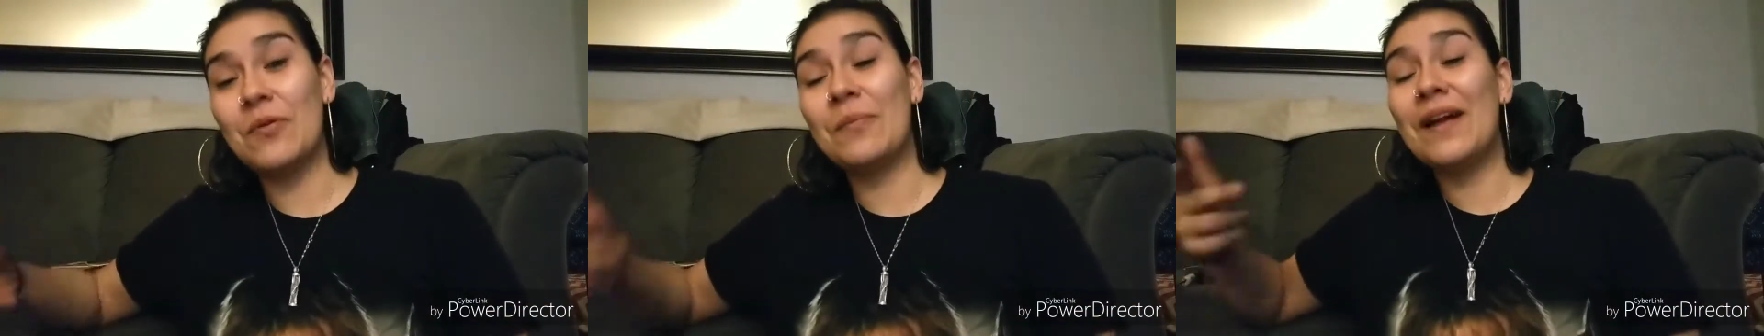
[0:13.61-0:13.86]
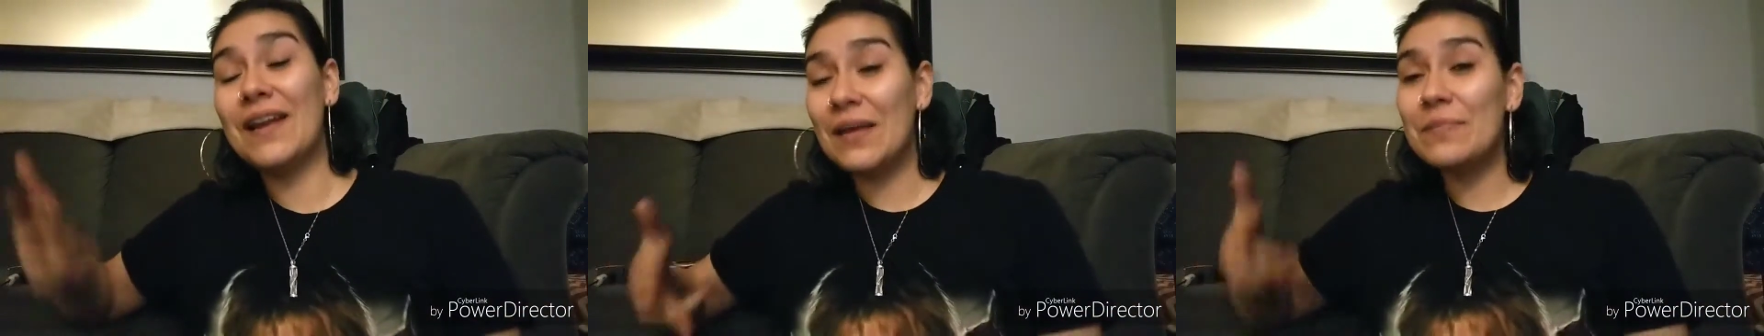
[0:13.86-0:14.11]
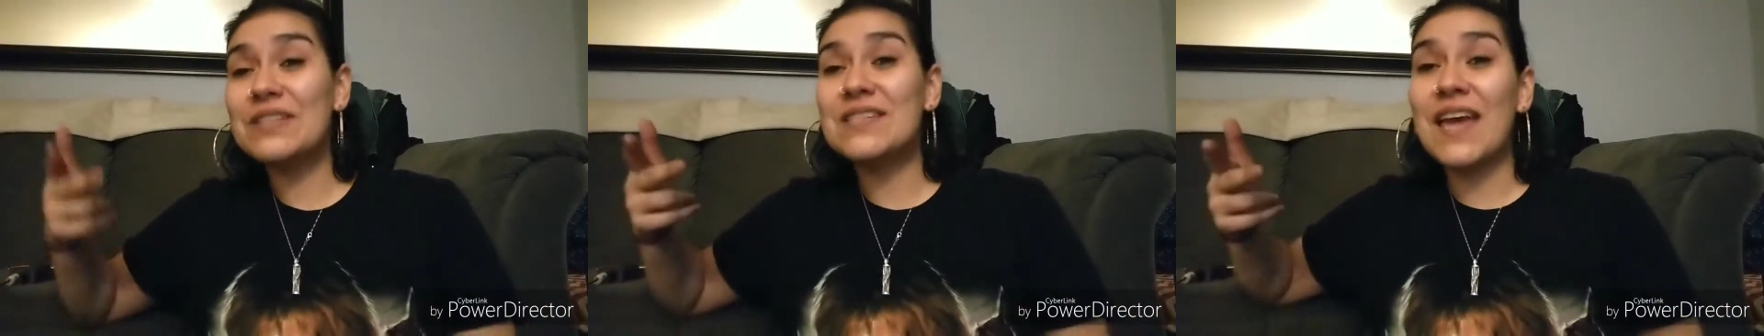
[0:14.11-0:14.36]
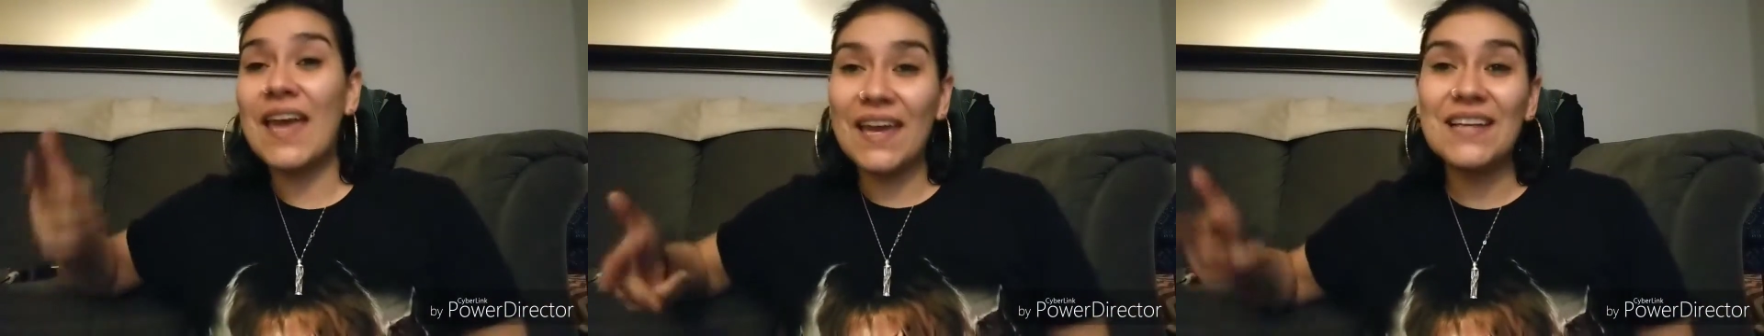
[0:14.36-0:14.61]
but my name
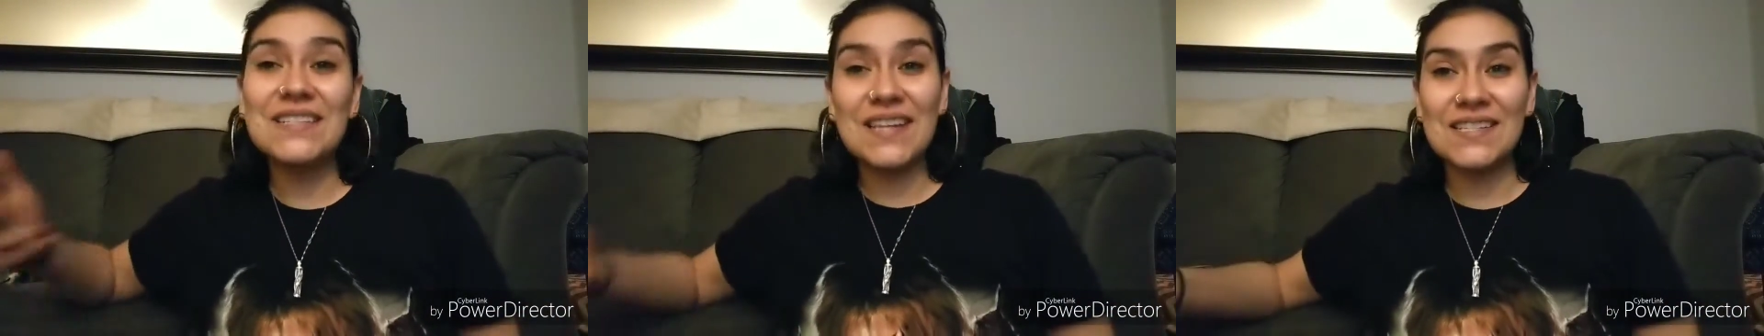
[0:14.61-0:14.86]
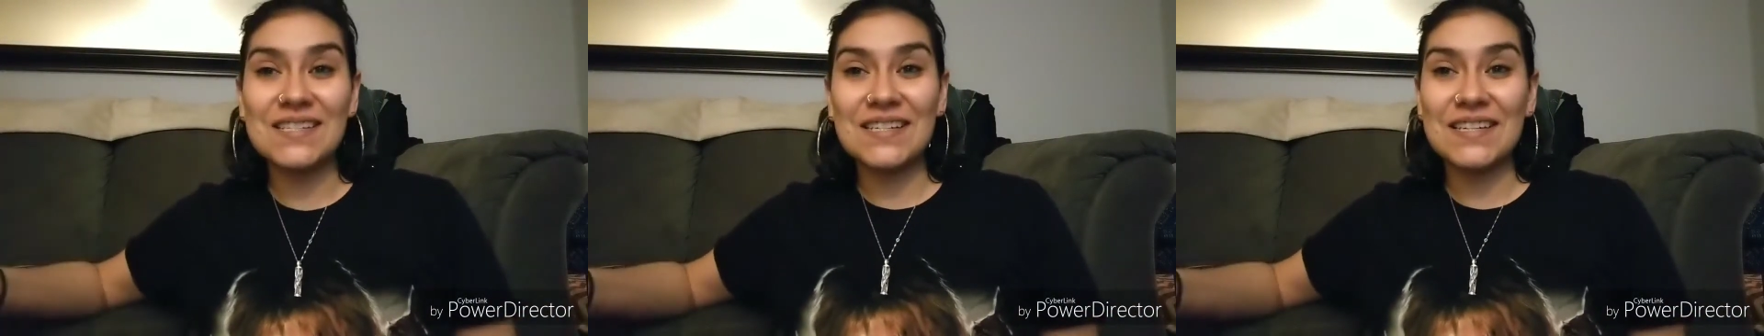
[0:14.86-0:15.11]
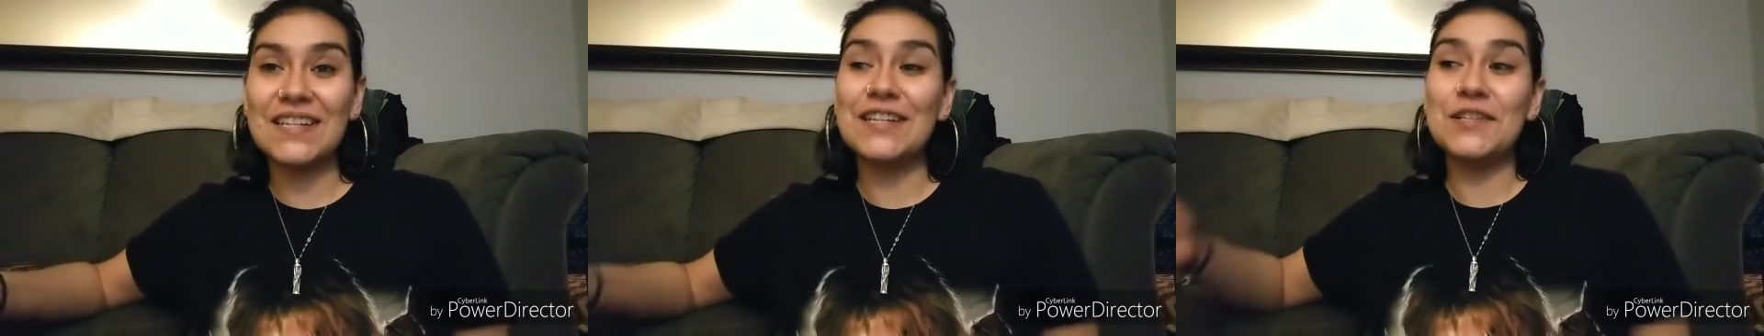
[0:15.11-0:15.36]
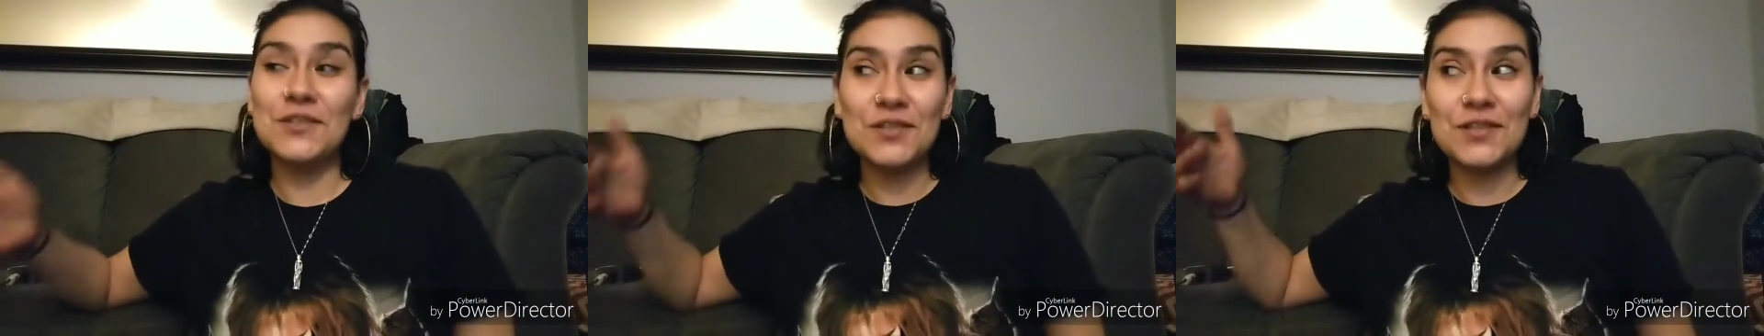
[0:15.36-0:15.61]
is A Does It
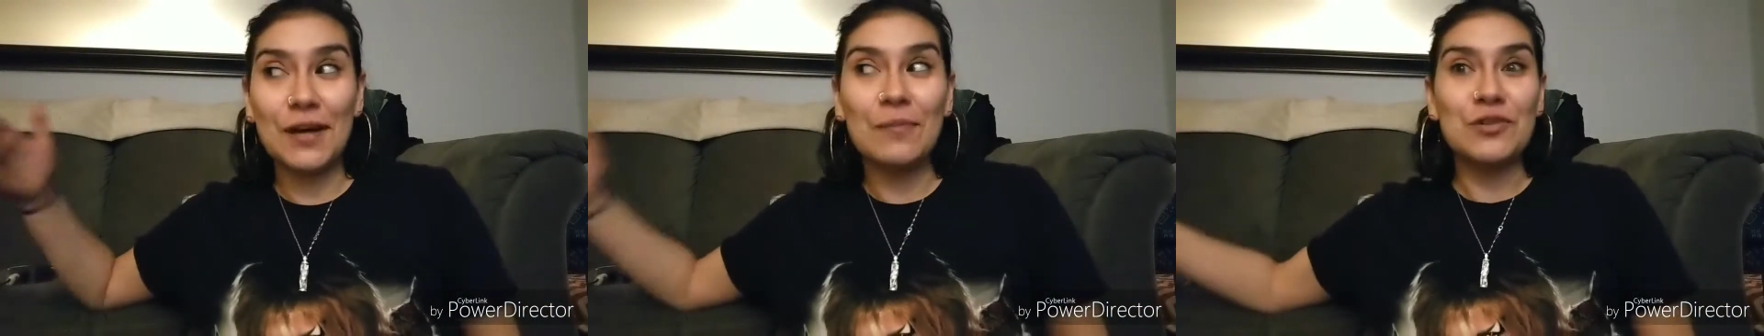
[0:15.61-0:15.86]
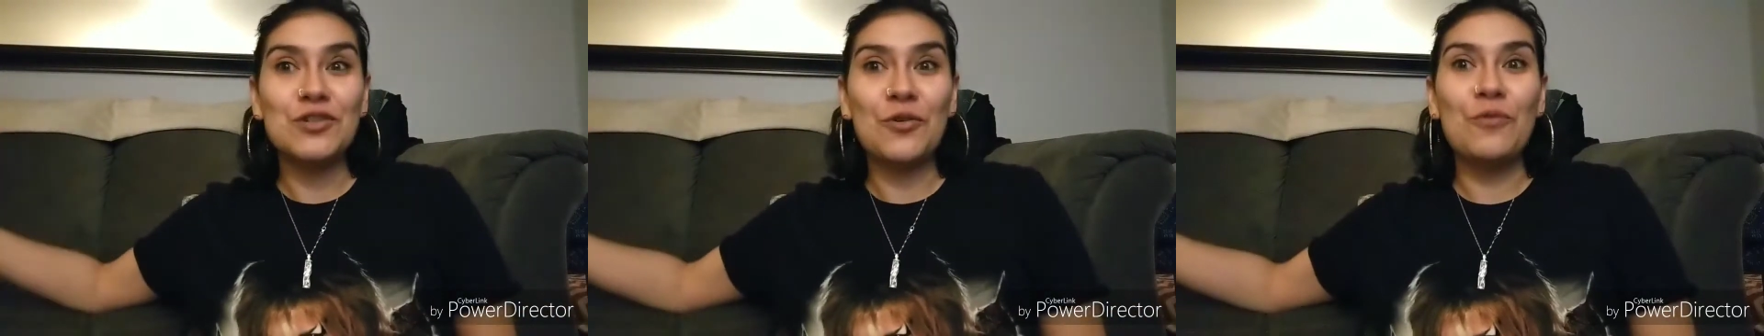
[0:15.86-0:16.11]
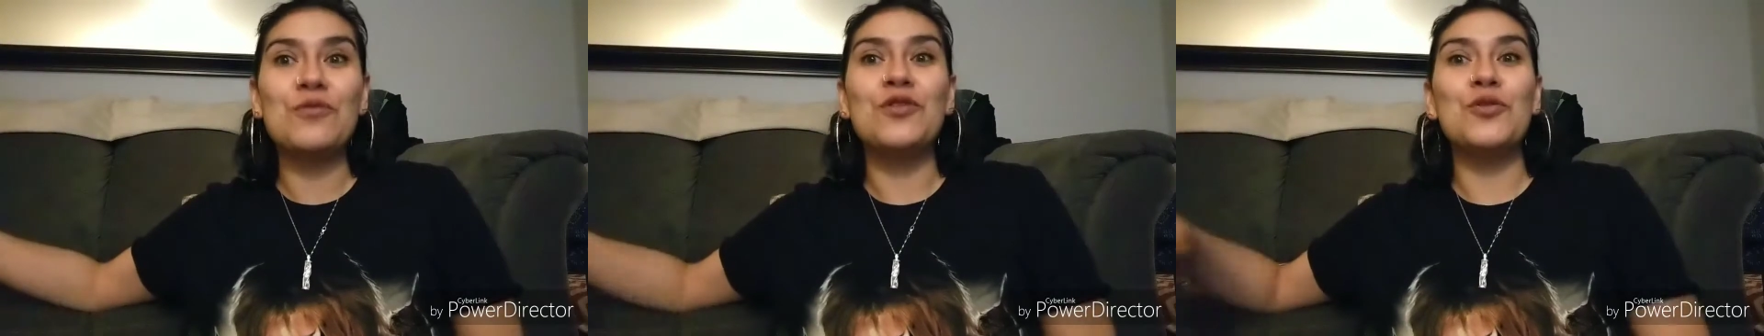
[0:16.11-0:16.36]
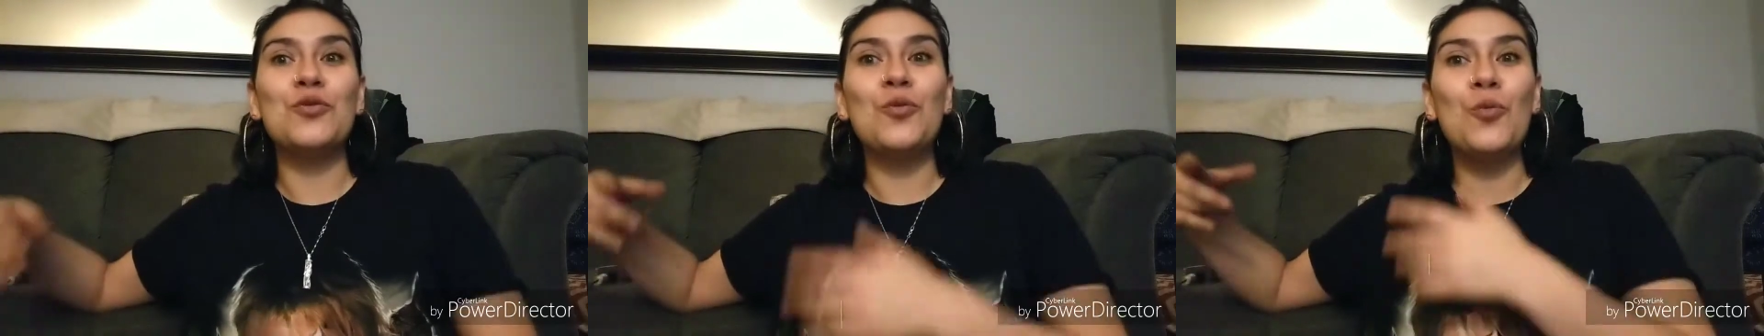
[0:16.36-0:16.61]
because I'm showing
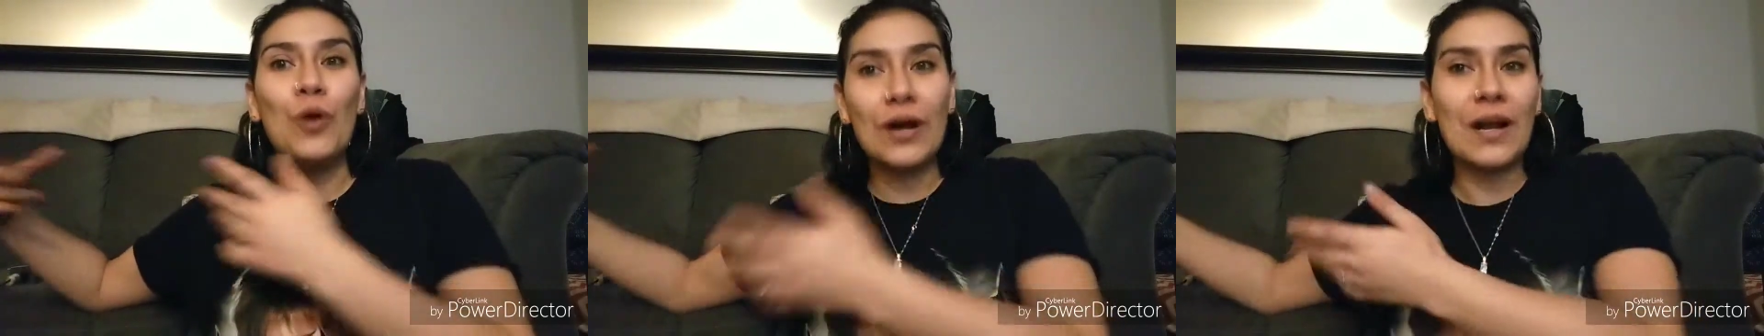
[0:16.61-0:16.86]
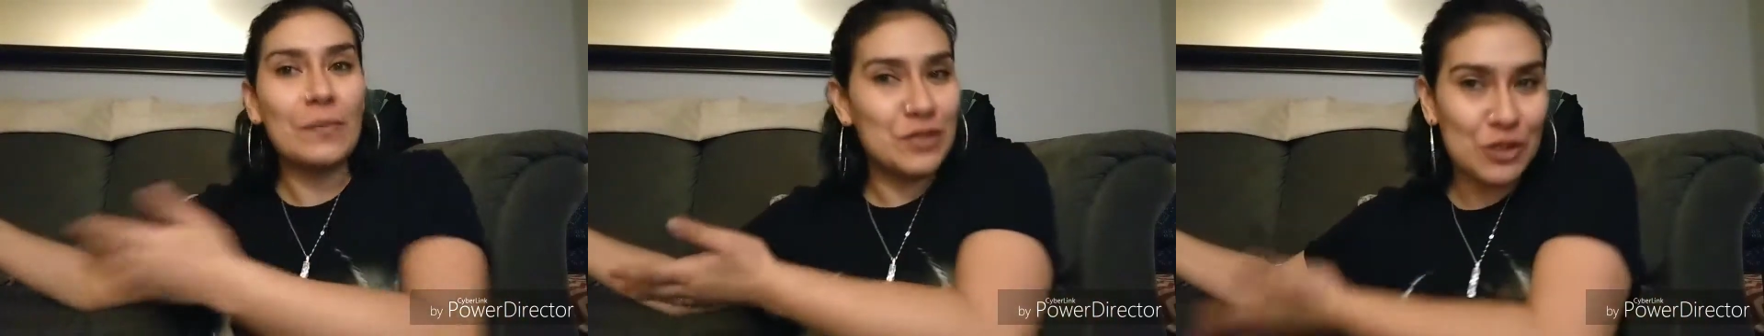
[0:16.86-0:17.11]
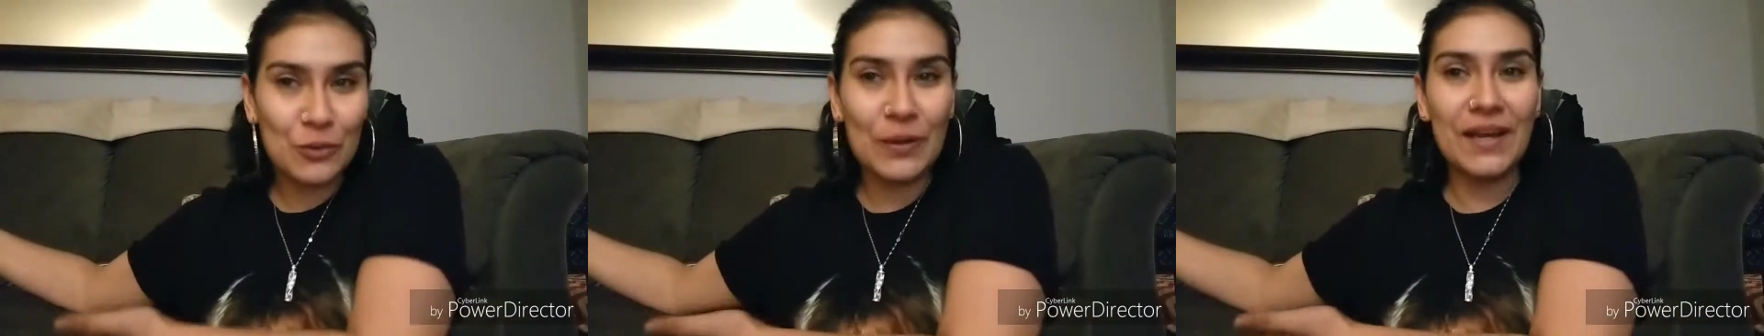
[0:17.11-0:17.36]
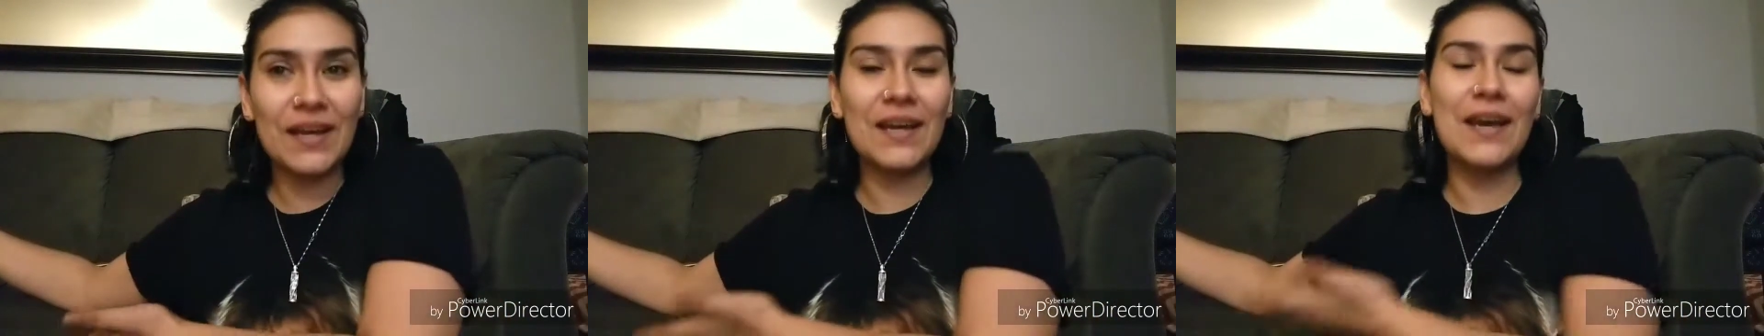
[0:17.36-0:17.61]
you what I'm
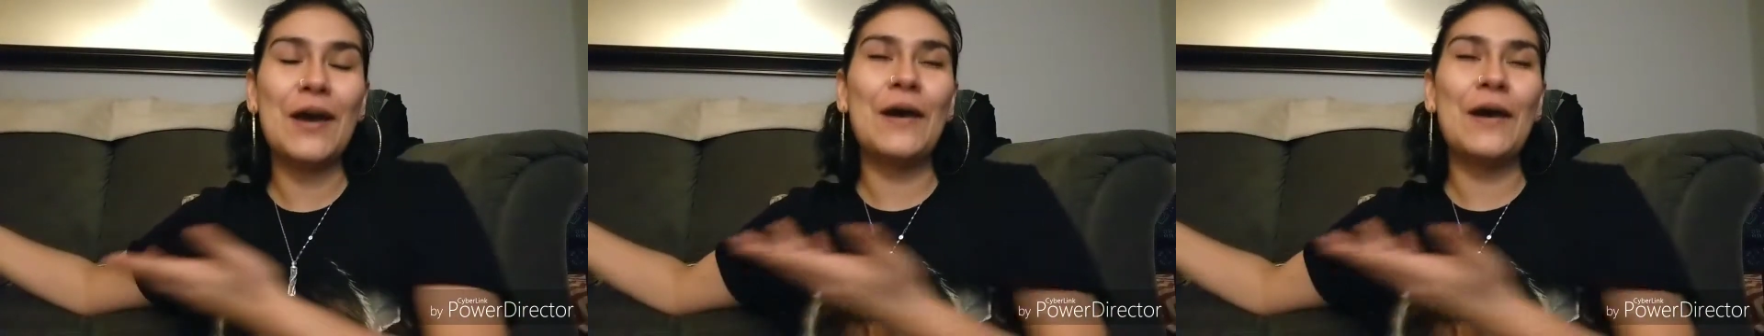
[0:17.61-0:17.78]
doing.